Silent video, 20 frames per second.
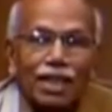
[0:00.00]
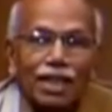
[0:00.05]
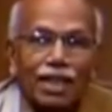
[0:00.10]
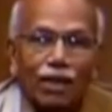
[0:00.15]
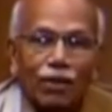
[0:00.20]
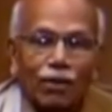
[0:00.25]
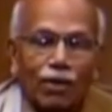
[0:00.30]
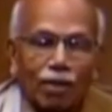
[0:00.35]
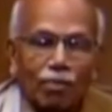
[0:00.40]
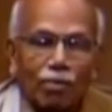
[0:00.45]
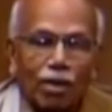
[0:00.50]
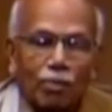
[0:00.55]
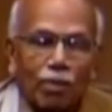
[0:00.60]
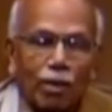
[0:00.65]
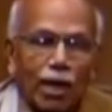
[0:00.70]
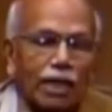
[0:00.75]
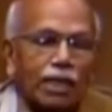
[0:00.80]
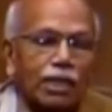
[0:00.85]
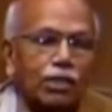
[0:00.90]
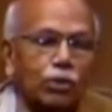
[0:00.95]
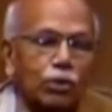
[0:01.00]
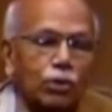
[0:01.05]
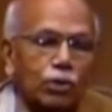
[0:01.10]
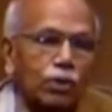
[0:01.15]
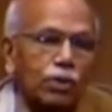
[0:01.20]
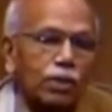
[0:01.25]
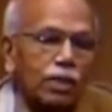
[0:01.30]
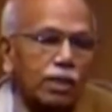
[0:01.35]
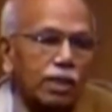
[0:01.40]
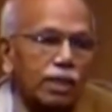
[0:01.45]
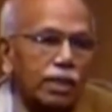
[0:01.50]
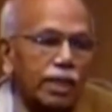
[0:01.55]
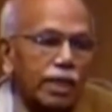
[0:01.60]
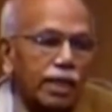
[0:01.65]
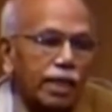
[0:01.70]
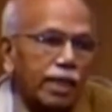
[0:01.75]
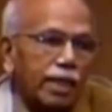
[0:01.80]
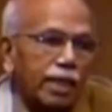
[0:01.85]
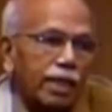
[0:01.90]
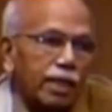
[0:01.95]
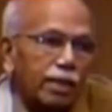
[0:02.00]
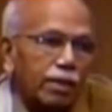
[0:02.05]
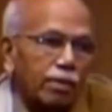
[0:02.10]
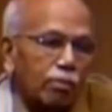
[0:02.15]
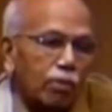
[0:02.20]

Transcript: Now coming back to the